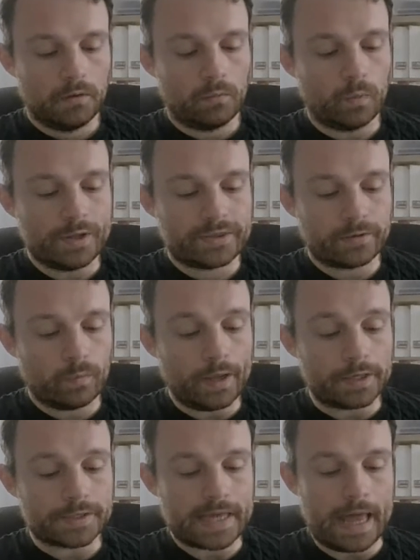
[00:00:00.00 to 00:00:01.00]
With the
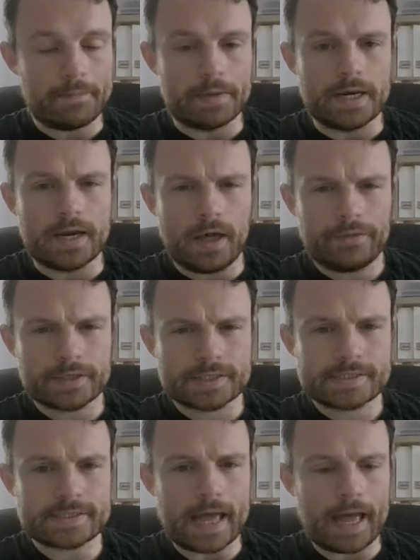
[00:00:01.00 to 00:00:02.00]
wind came another
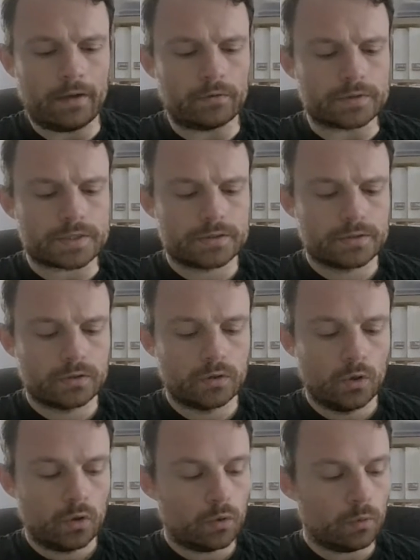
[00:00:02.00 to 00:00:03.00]
sound,
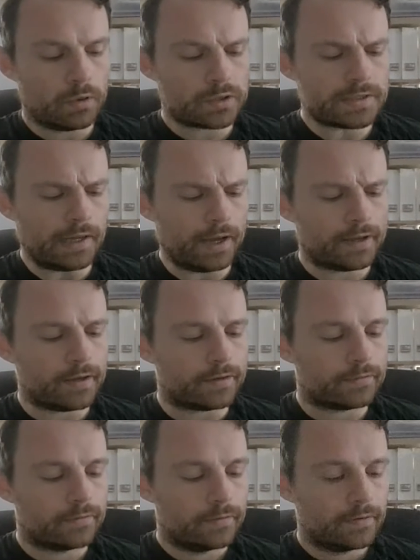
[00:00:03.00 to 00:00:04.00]
almost like
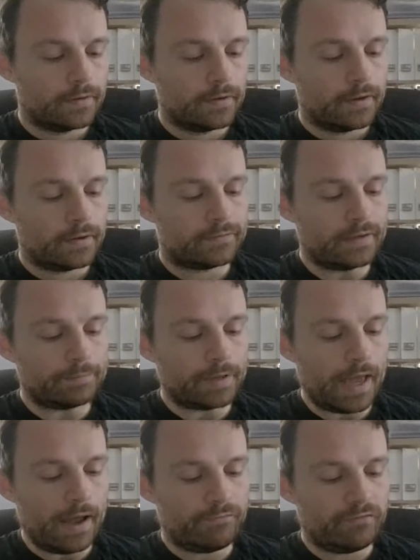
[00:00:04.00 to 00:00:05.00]
it, except
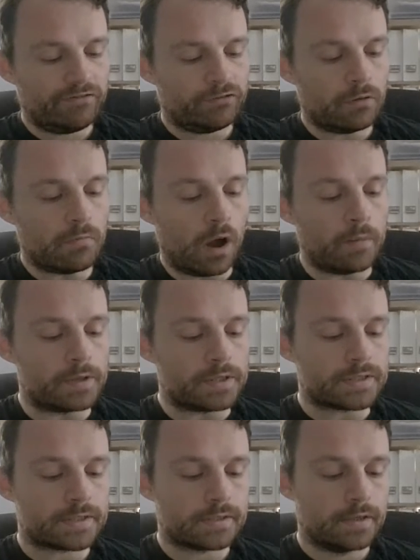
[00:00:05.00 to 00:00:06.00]
every few
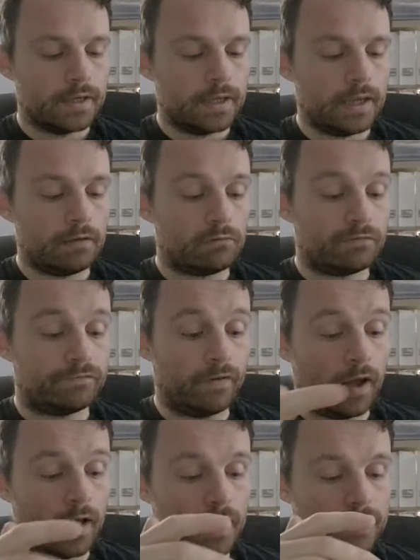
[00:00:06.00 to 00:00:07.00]
moments it
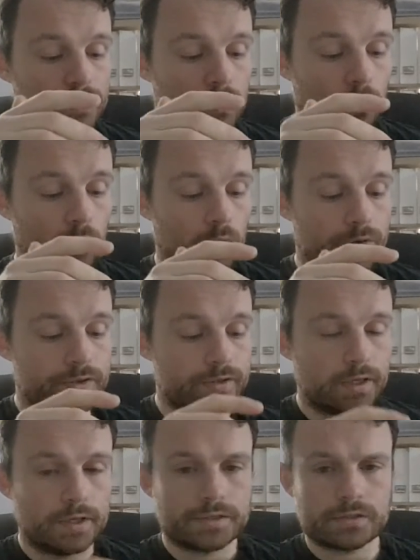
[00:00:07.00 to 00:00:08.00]
reversed
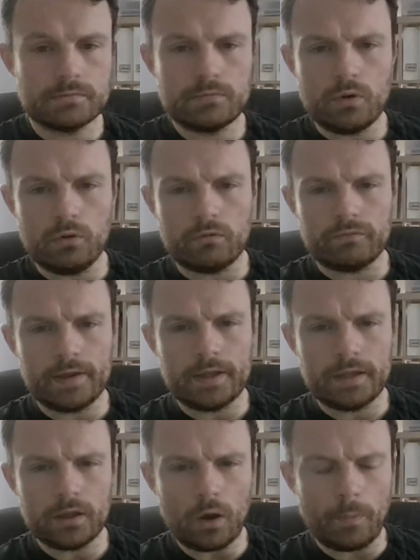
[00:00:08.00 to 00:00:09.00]
course to move
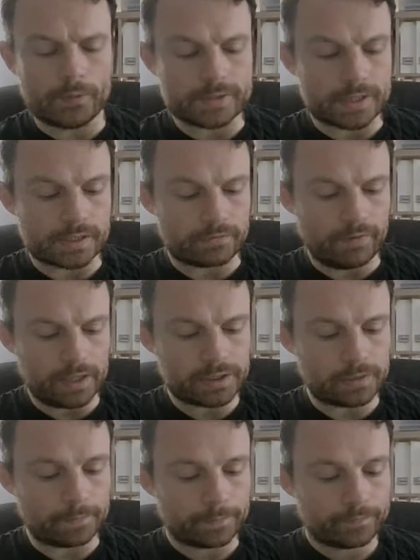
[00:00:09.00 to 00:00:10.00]
in the opposite
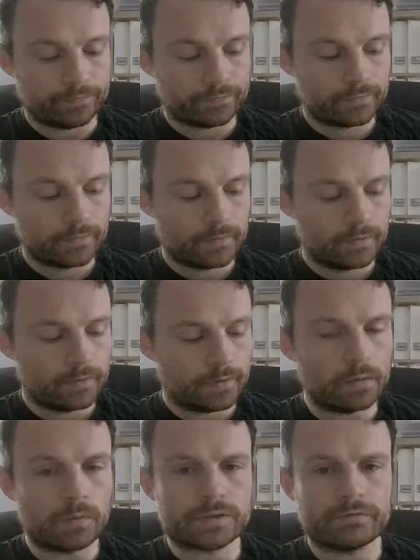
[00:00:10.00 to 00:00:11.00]
direction.
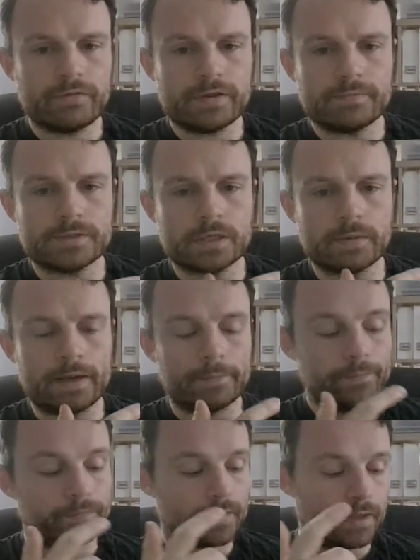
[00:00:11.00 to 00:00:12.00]
There was a rhythm to it.
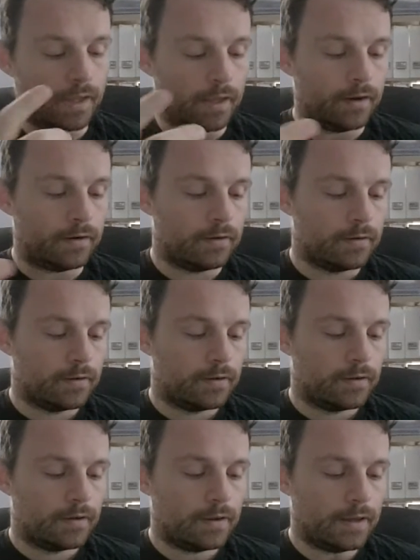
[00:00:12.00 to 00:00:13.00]
In,
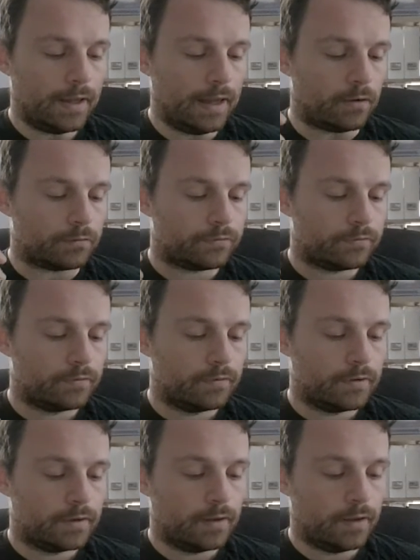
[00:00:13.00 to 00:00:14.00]
out.
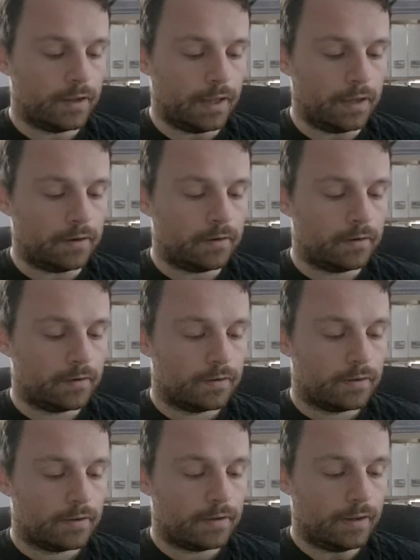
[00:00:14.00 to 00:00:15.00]
In,
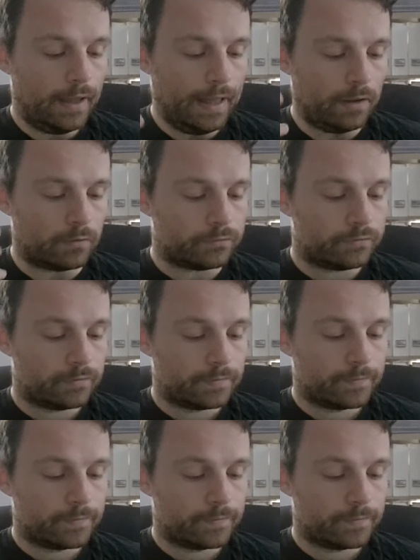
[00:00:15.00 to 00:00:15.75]
out.